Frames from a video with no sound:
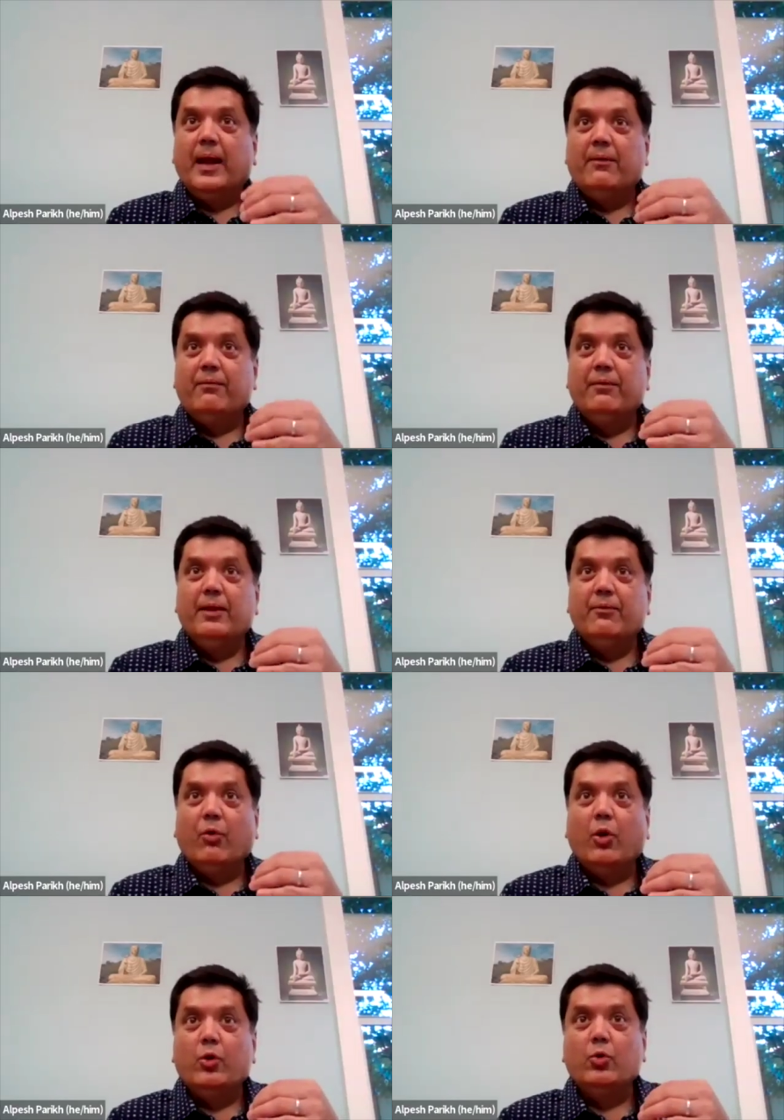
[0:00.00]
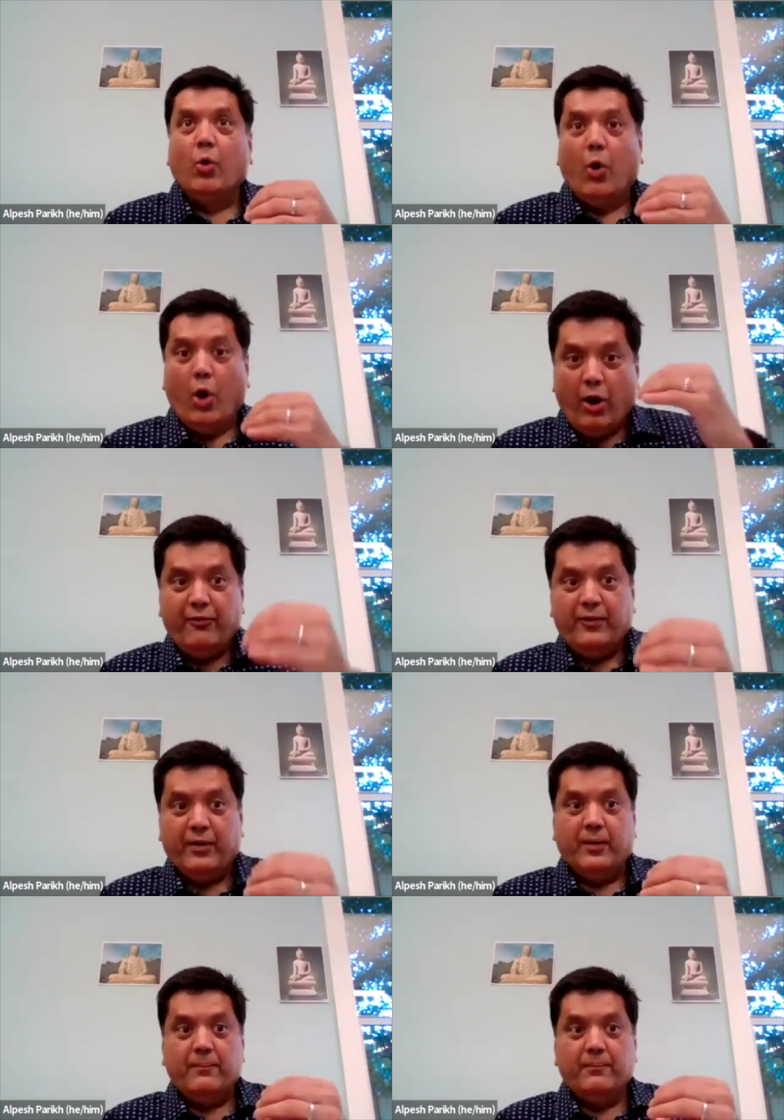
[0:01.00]
that we want to
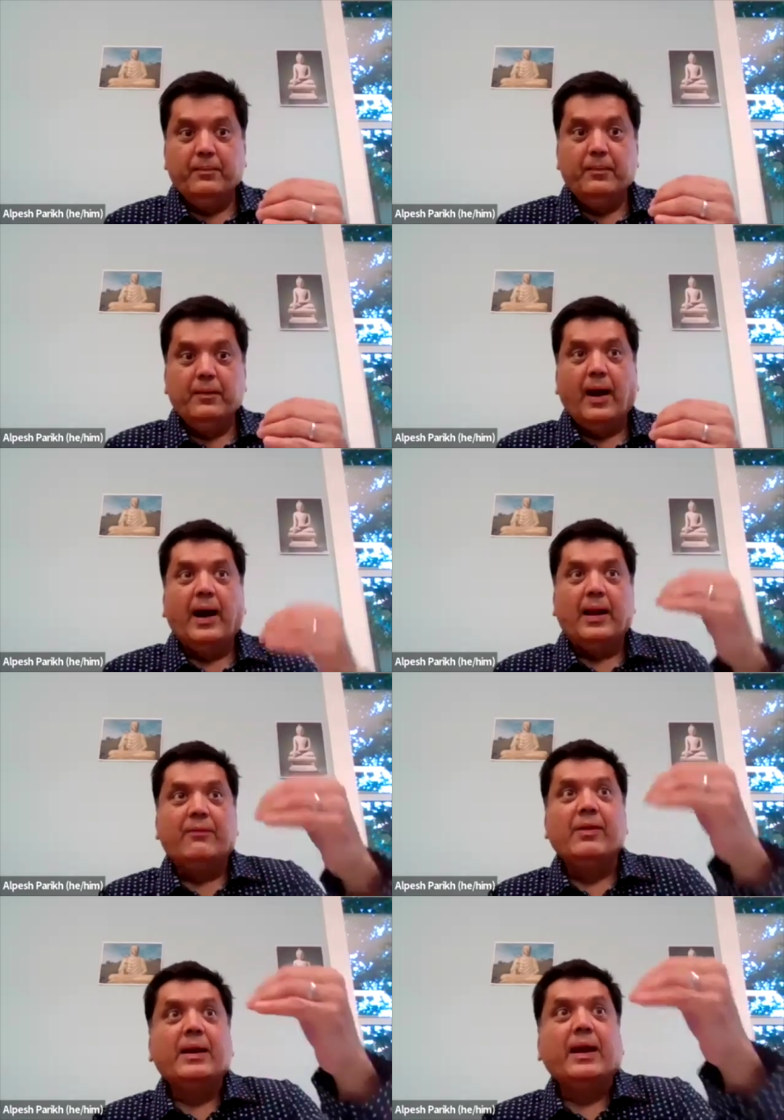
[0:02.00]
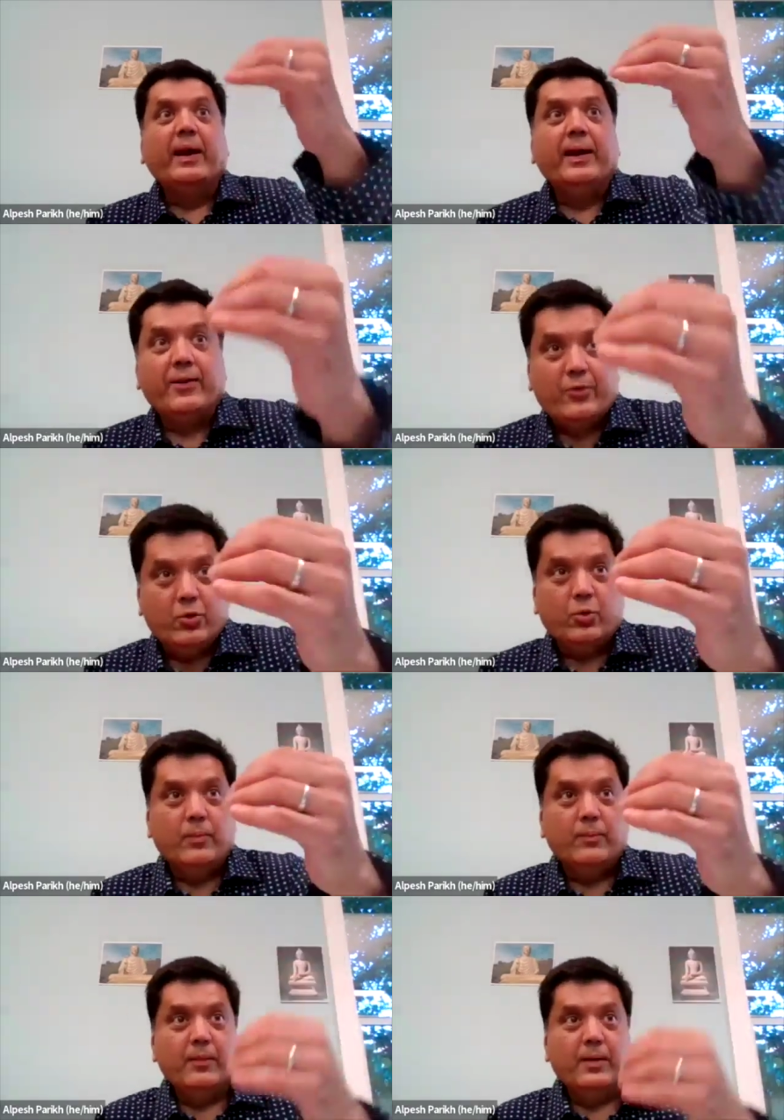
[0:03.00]
offer our loving kindness
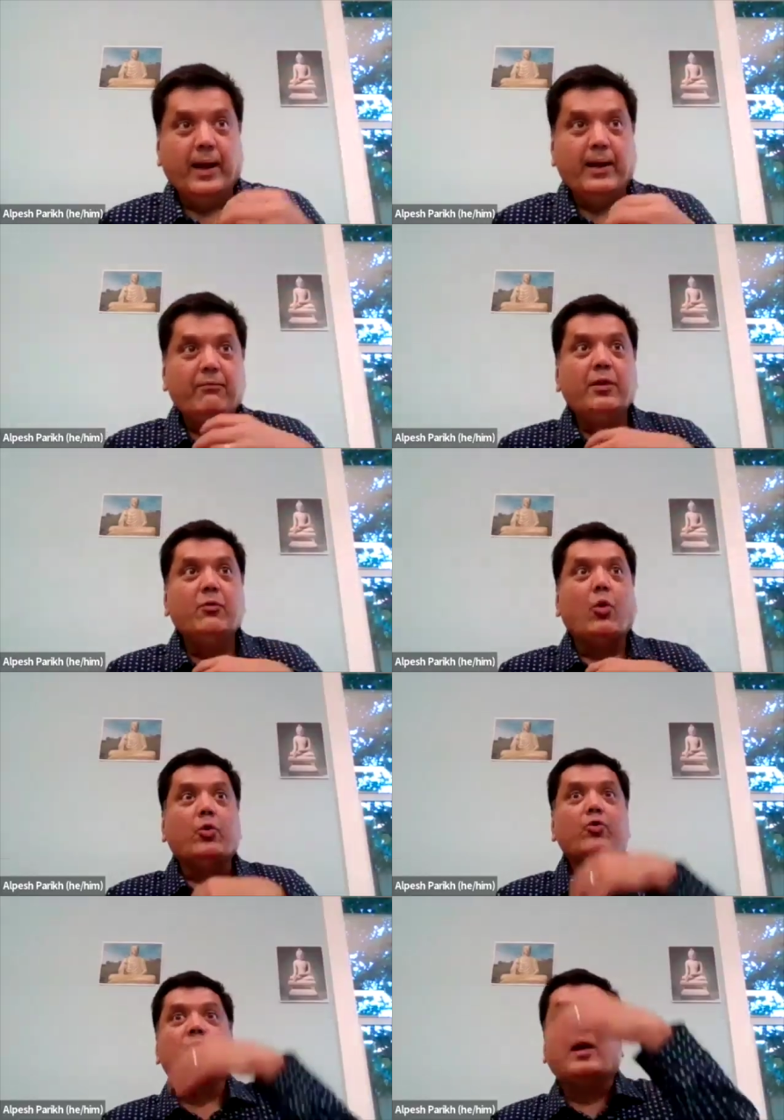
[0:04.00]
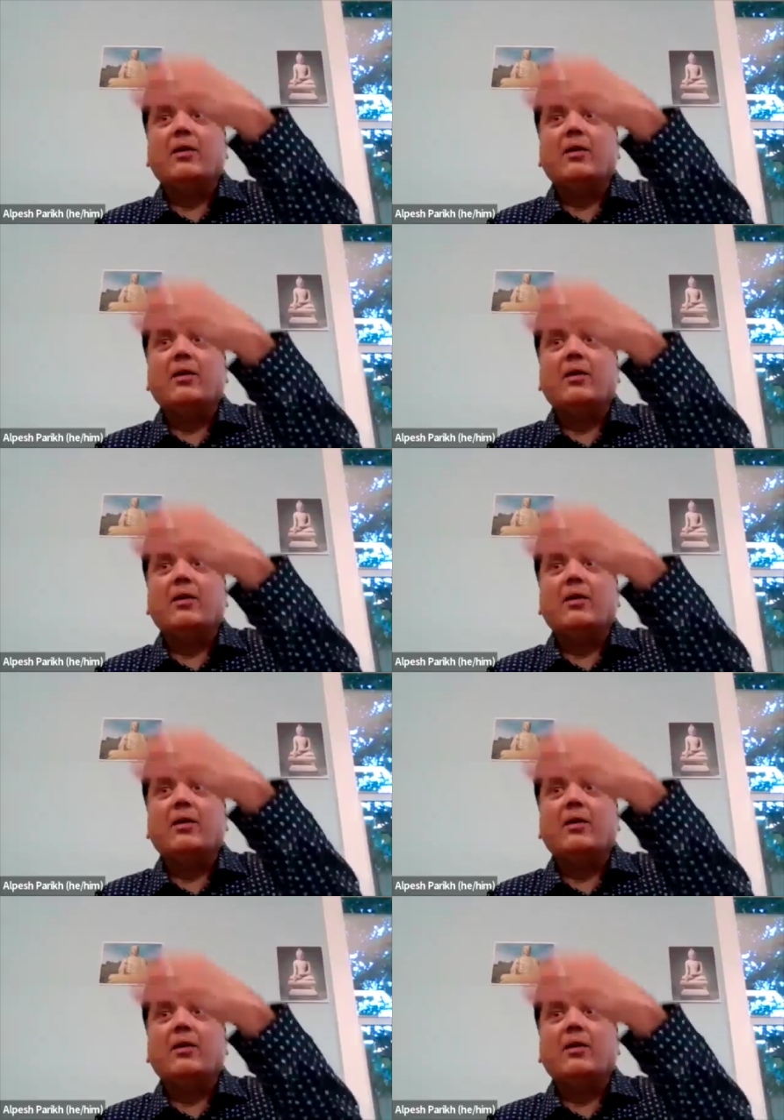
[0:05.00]
to, right? We want to